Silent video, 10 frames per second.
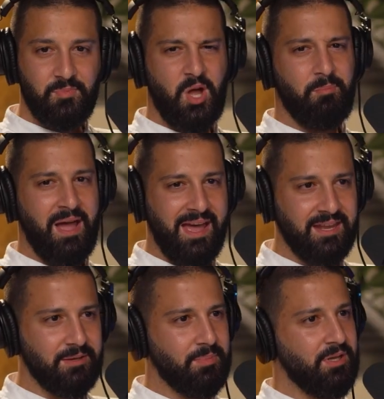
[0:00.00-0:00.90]
not
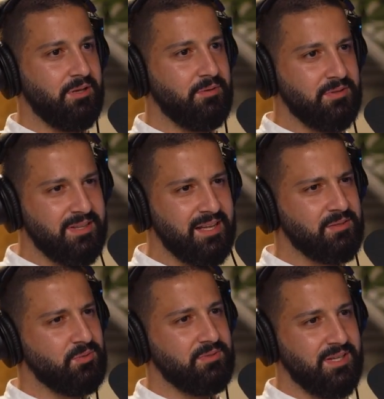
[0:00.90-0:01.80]
panic, but
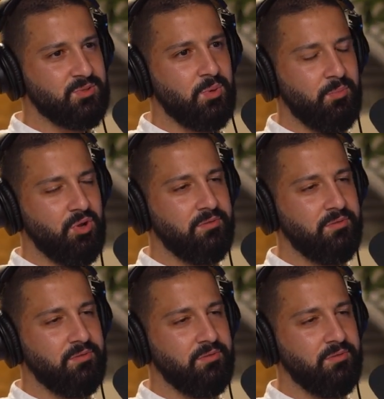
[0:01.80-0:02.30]
that's what